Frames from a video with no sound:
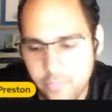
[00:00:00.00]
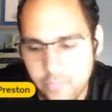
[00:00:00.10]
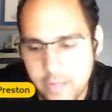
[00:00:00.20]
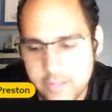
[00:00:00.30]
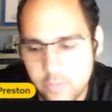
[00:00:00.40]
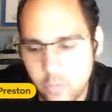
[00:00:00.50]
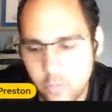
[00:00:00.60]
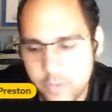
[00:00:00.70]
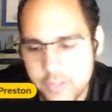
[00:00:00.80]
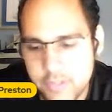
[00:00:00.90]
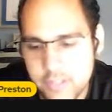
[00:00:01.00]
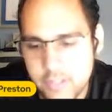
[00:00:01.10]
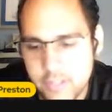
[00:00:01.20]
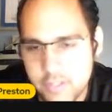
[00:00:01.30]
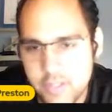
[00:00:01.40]
that wasn't
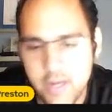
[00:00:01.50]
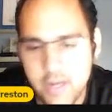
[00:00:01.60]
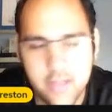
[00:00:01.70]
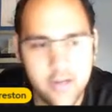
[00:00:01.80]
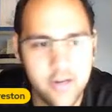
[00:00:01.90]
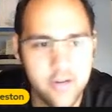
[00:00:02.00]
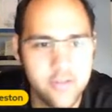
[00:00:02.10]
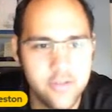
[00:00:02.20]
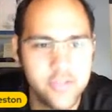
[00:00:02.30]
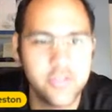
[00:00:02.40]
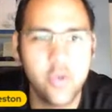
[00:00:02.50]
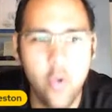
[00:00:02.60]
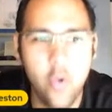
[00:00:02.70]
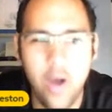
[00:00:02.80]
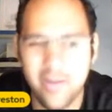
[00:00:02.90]
together
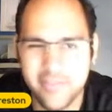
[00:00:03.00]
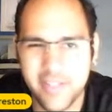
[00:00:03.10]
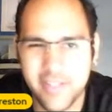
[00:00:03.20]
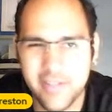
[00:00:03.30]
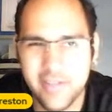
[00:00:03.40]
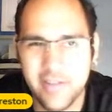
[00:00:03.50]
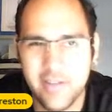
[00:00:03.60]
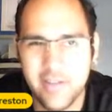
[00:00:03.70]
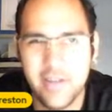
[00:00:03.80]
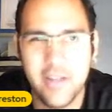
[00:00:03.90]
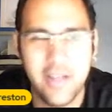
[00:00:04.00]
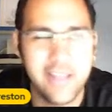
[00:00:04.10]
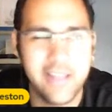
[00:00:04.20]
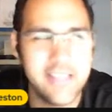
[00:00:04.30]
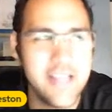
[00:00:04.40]
so often,
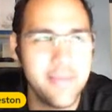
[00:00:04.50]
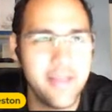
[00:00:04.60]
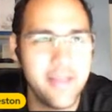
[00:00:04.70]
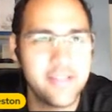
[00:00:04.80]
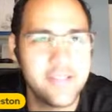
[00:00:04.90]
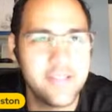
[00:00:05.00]
a team that